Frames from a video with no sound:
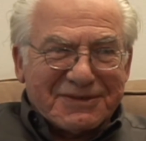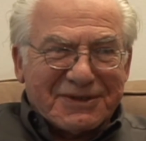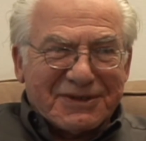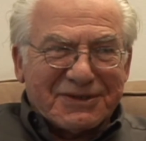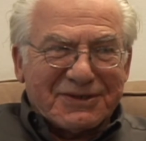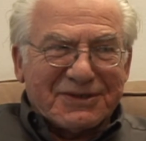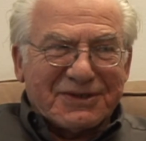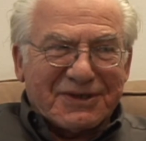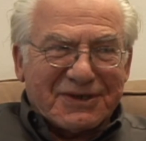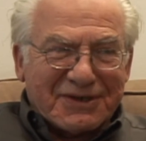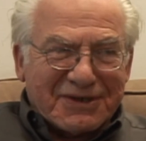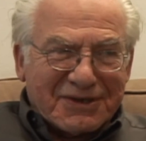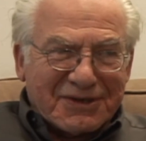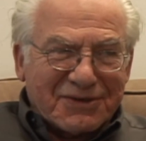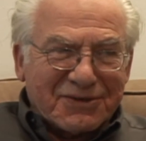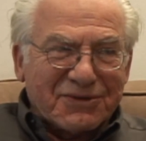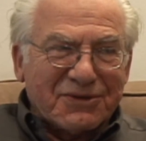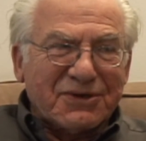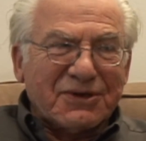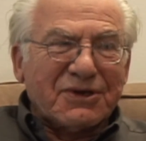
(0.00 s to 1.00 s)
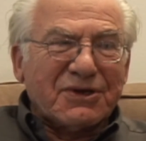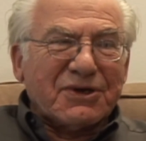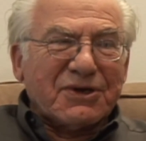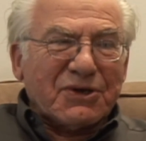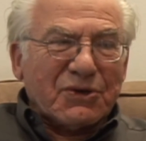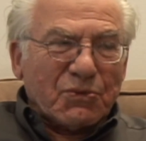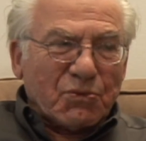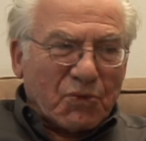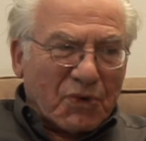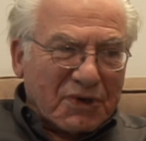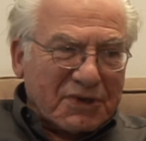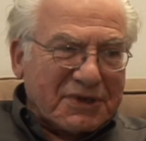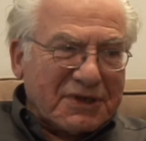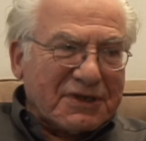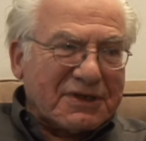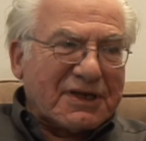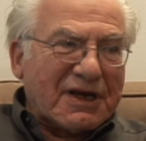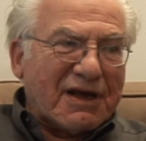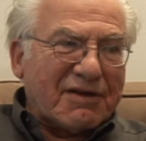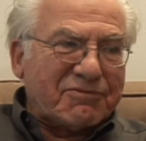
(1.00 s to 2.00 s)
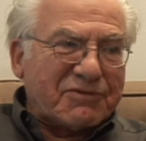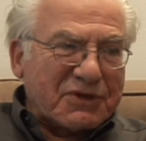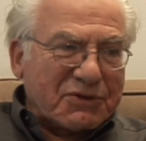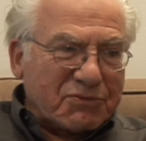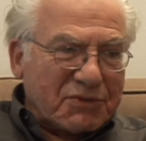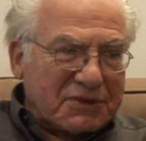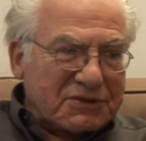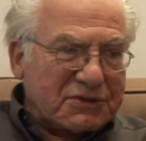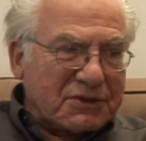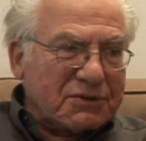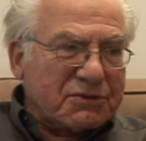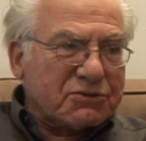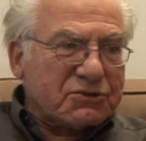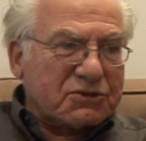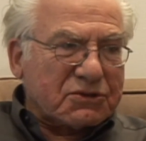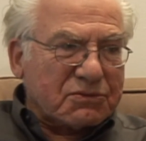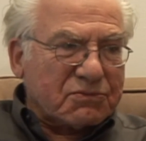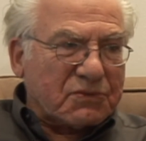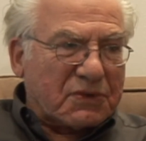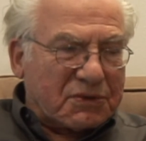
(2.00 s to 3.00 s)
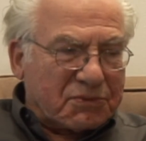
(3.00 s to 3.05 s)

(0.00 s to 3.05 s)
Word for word: in our work in conflict resolution,